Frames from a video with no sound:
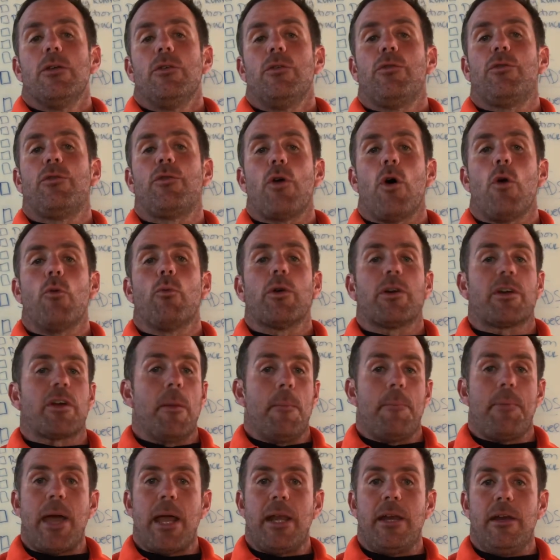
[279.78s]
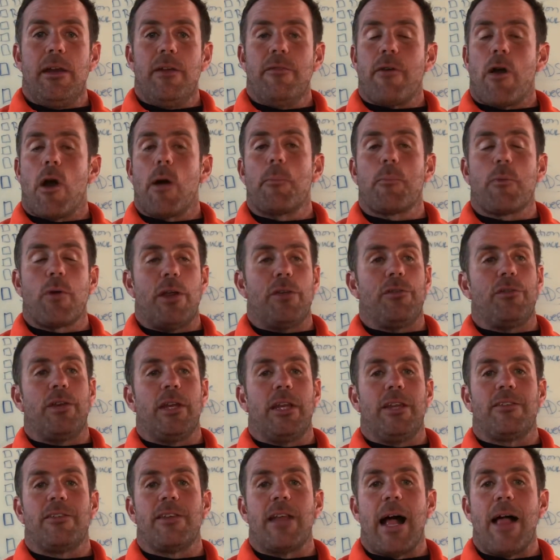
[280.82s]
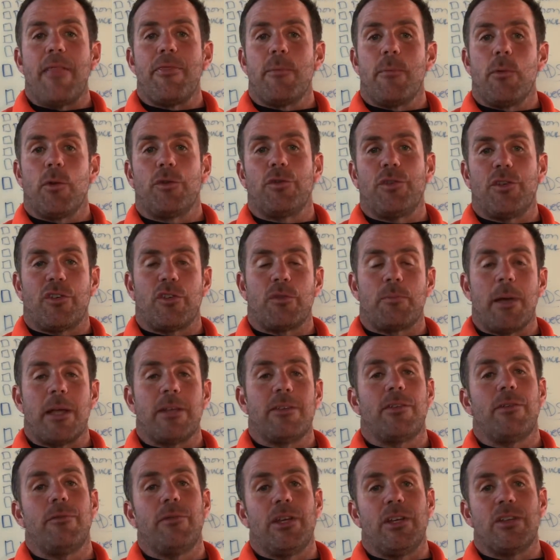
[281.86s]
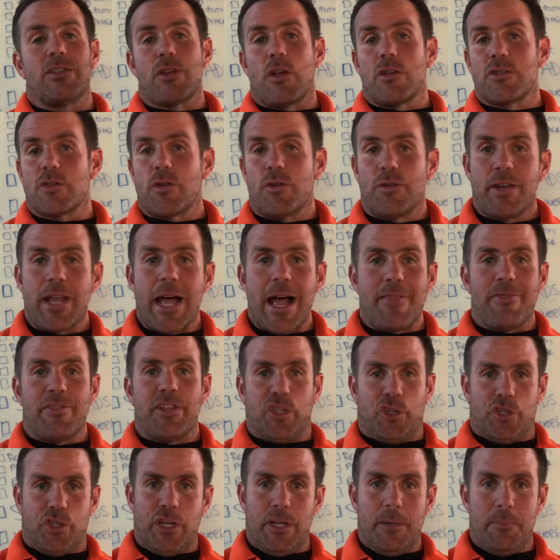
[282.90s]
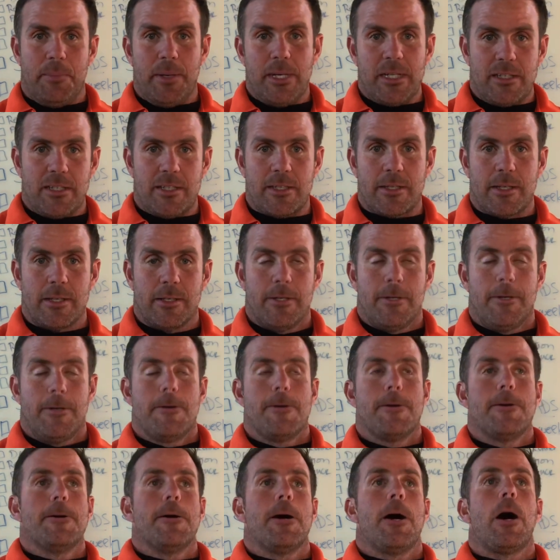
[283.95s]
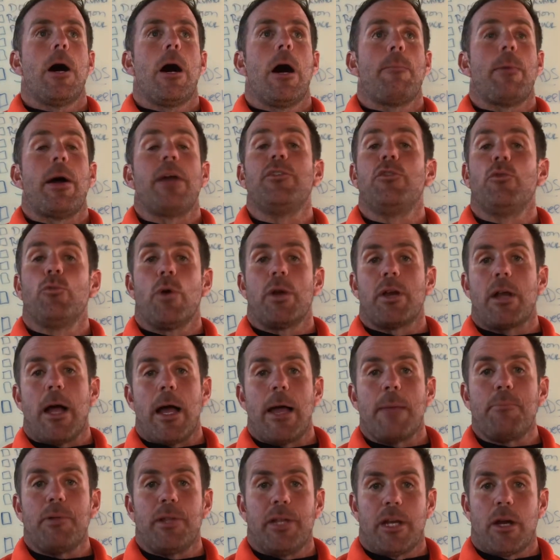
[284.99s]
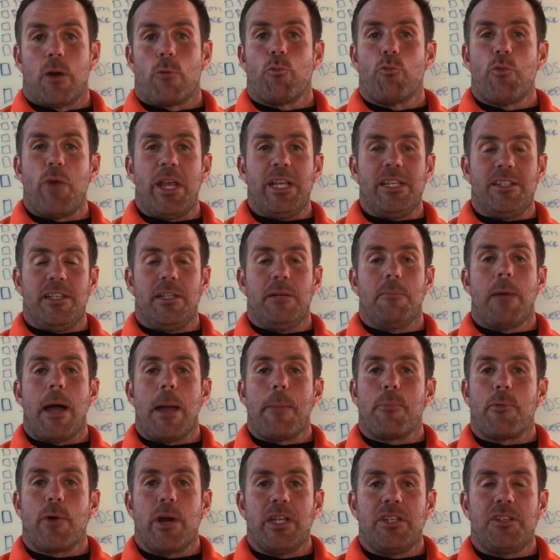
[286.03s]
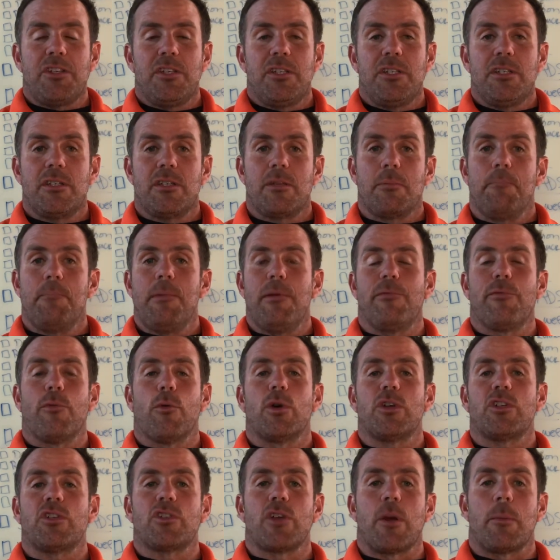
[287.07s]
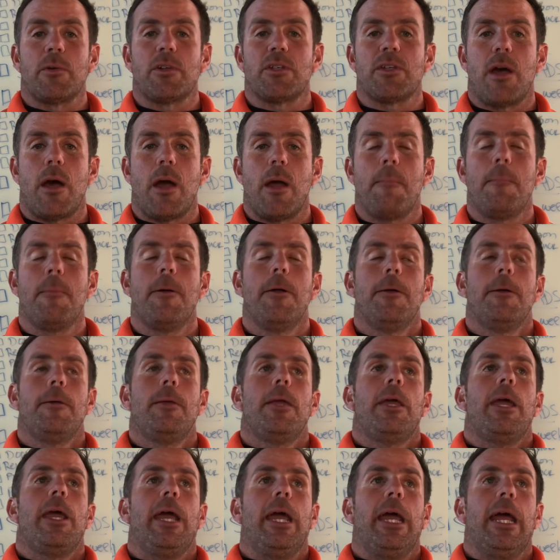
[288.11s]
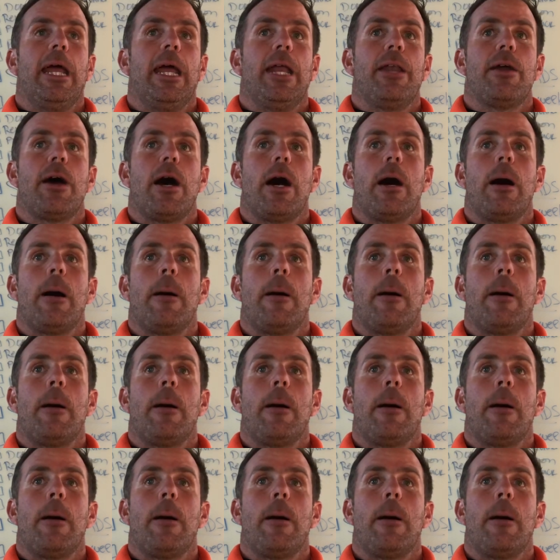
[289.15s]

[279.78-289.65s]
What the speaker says: So we're competitive. Our pricing is not the most expensive. It is also not the cheapest. I plan on raising my prices before summertime, and